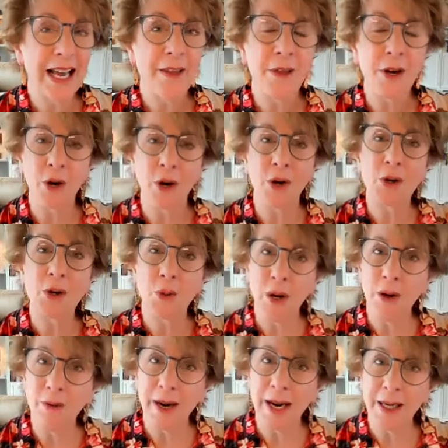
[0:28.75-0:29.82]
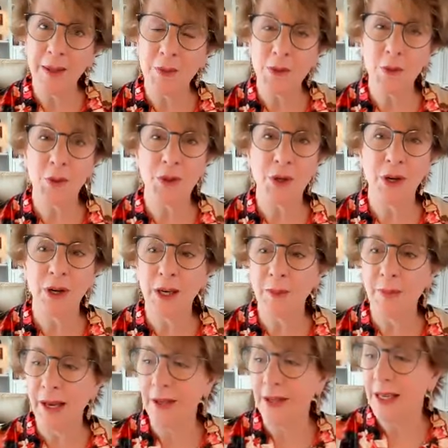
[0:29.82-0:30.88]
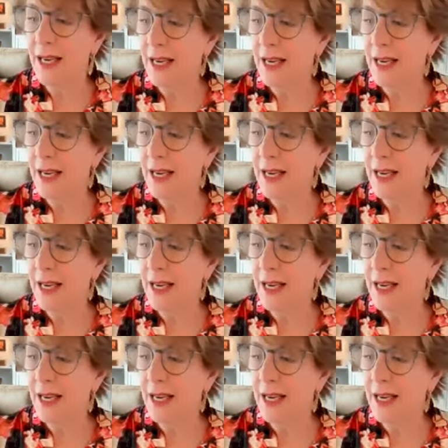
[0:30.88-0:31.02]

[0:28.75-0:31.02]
There are 12 items we'll talk about,